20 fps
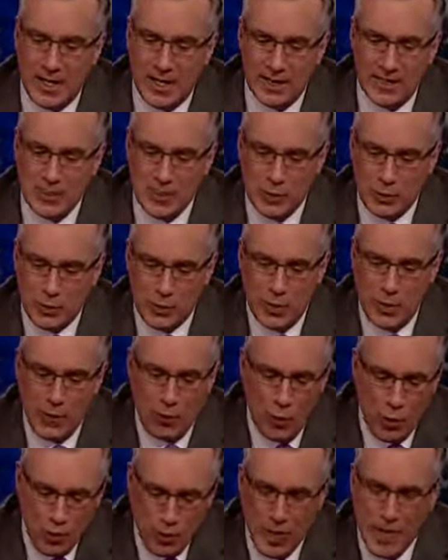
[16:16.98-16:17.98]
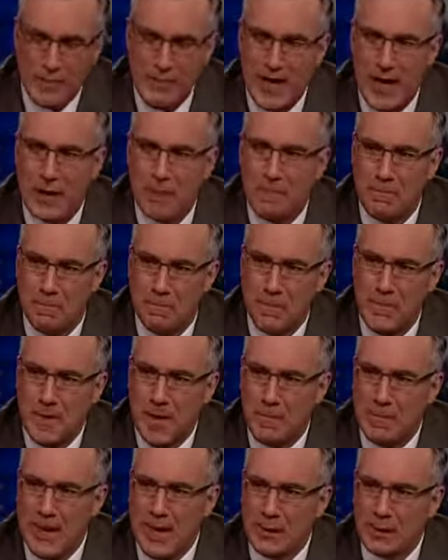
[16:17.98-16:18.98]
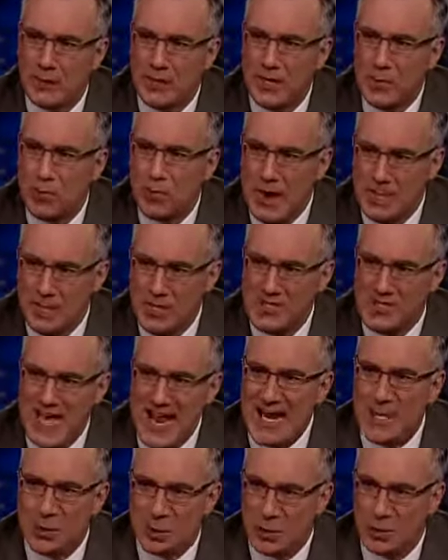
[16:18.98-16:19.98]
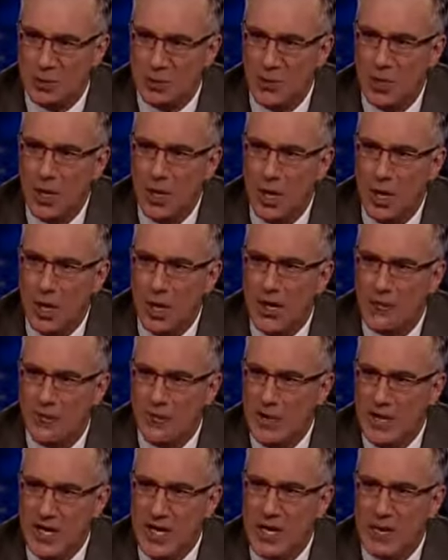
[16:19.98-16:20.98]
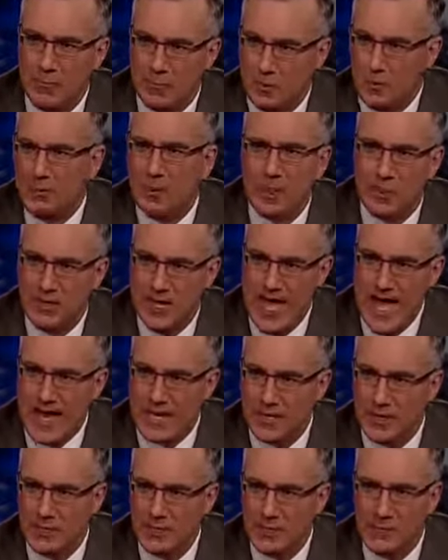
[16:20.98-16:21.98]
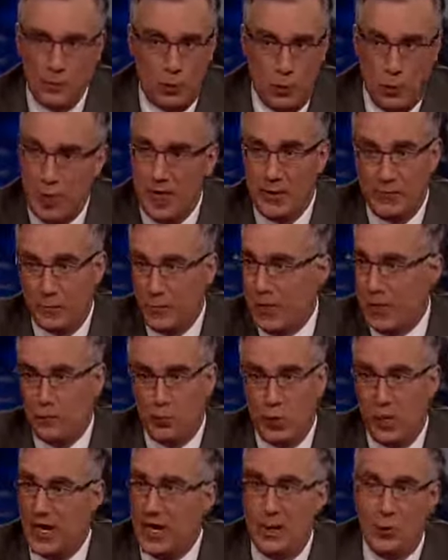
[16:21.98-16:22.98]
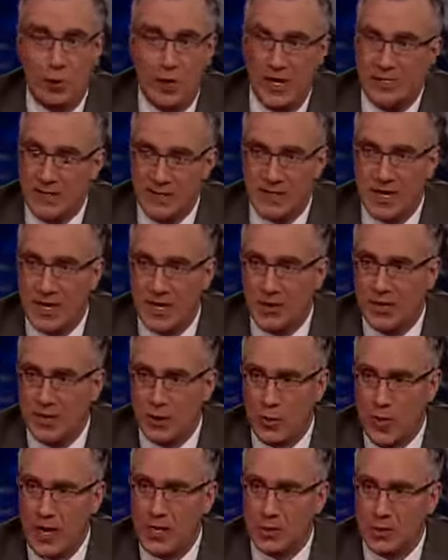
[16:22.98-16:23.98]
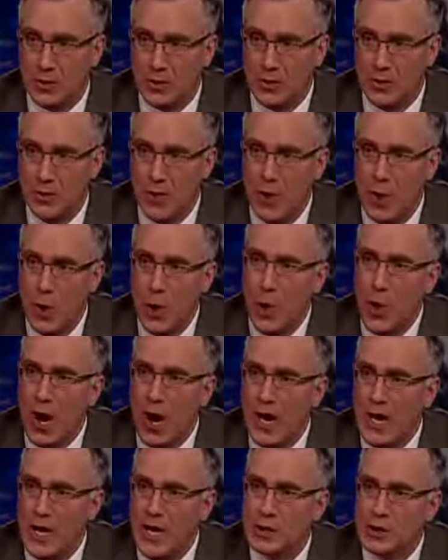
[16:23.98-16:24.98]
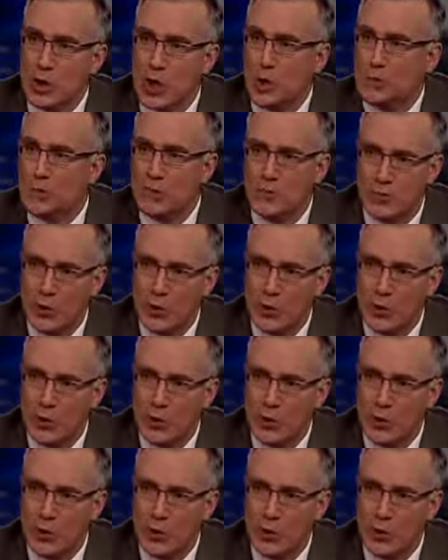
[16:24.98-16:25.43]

said, would you worry about the reputation of being politically active at whatever side of the equation? In terms of